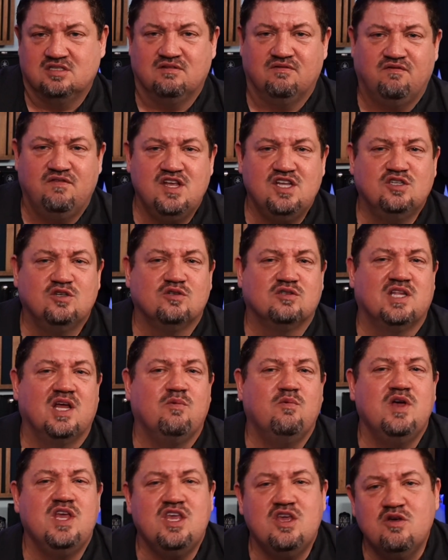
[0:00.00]
and features that
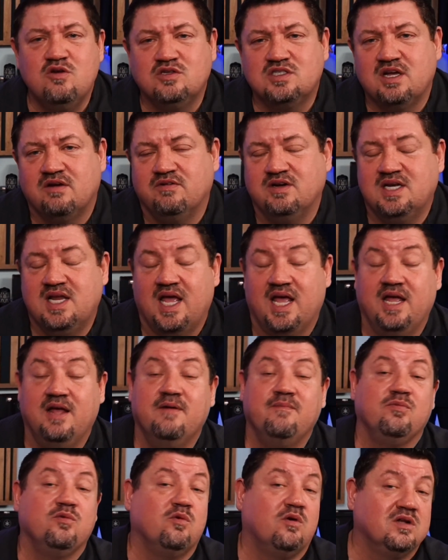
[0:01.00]
we use every day.
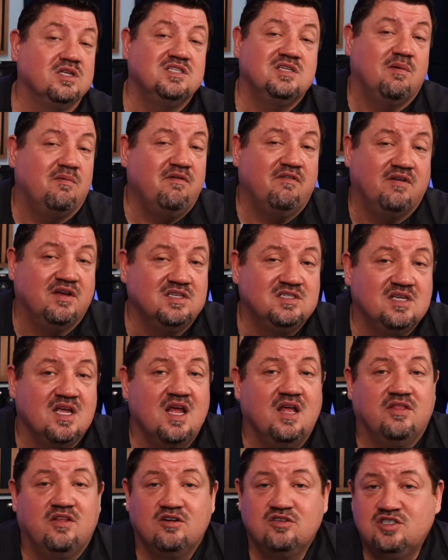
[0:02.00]
Well, to some of us,
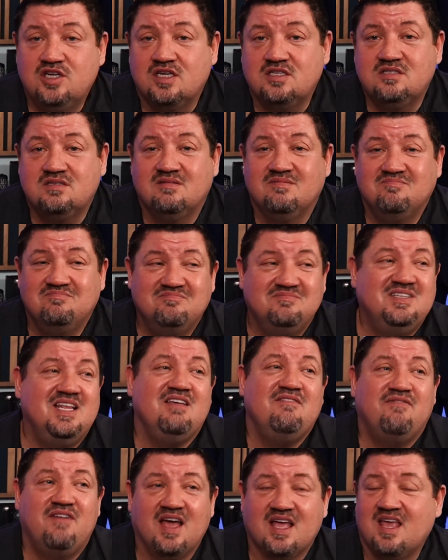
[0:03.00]
they're just
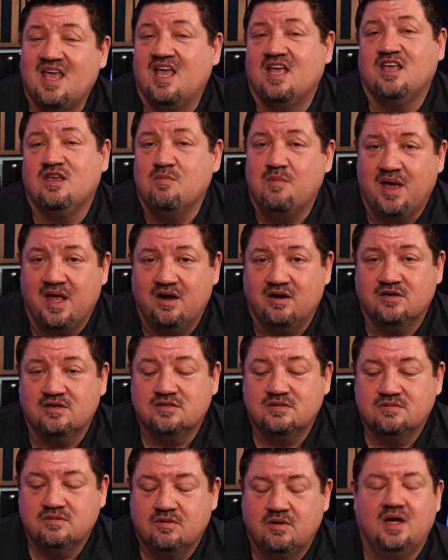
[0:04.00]
defect
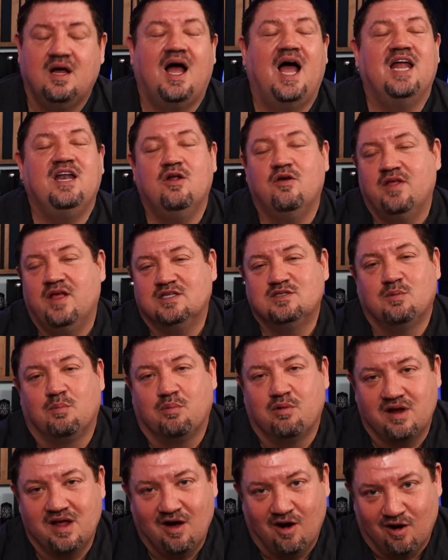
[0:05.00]
incubators. Well, I know that's a
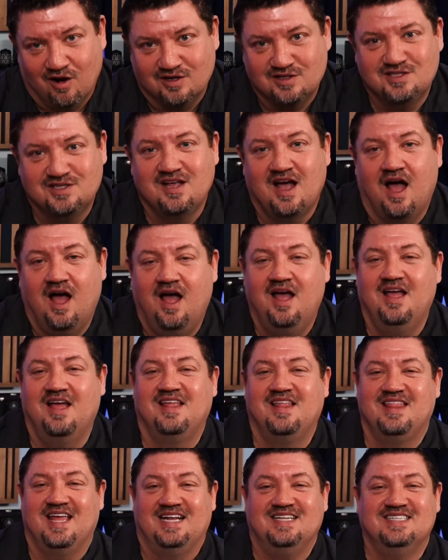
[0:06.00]
pretty harsh
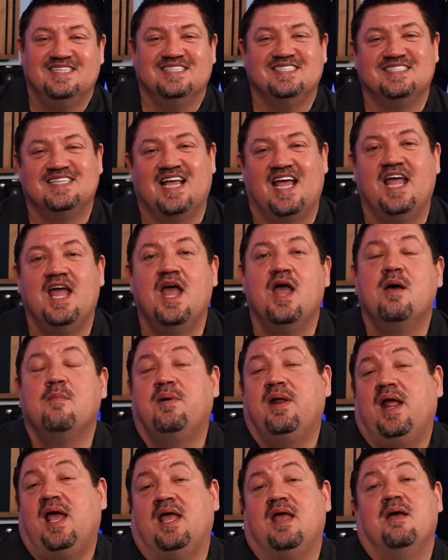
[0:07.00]
thing to say,
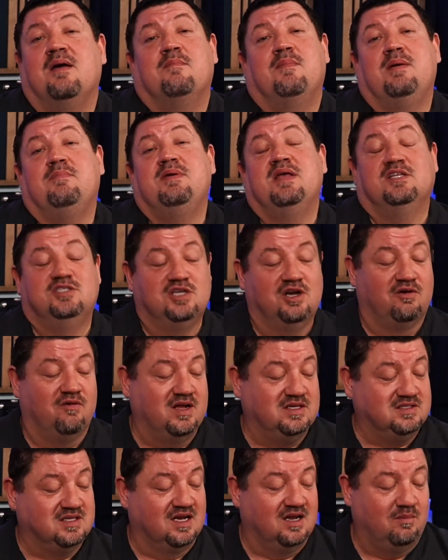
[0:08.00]
but hey, maybe it
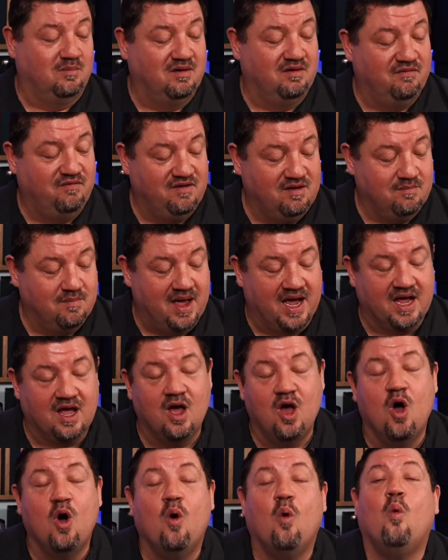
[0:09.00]
generates a little bit of feedback.
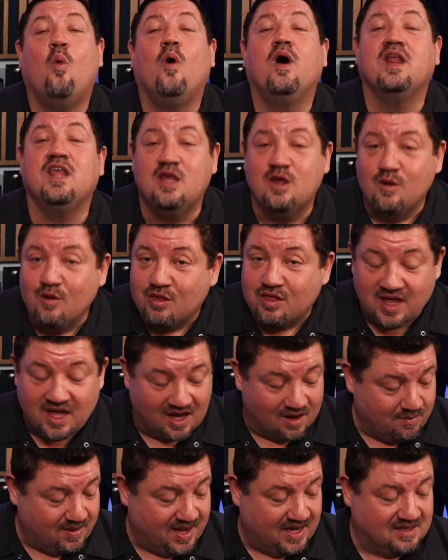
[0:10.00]
What do you think
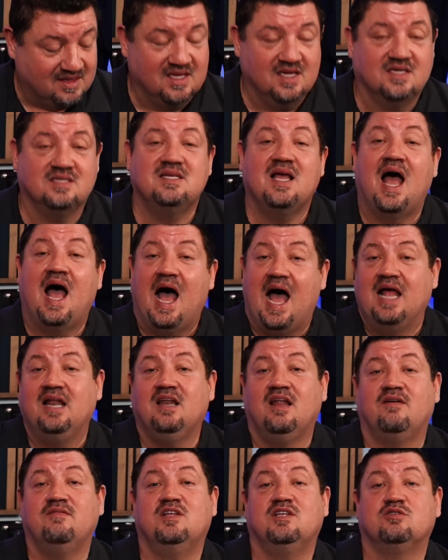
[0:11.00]
about this? I
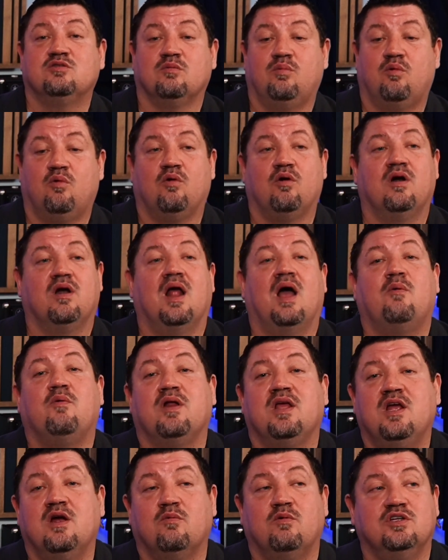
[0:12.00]
love this report. I want
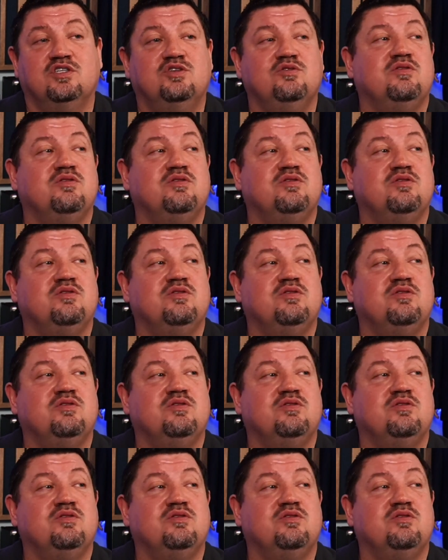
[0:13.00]
to hear what you